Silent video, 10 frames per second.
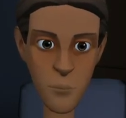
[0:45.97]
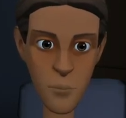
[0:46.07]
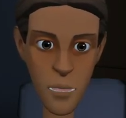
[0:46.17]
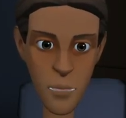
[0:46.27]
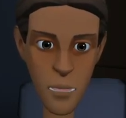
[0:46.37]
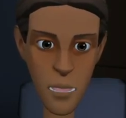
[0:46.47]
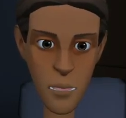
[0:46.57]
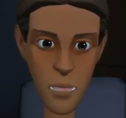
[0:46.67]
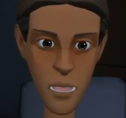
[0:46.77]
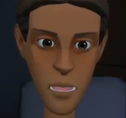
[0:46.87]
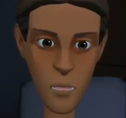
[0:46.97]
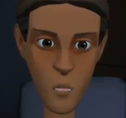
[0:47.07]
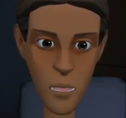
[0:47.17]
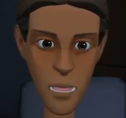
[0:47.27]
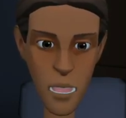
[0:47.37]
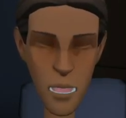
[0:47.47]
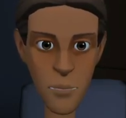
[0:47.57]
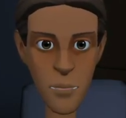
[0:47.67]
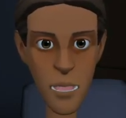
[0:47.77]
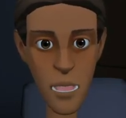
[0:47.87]
access control
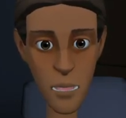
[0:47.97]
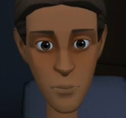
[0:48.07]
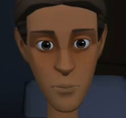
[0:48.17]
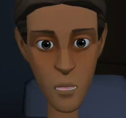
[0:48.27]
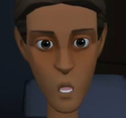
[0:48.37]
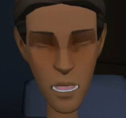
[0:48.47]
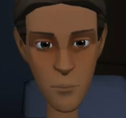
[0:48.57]
lists to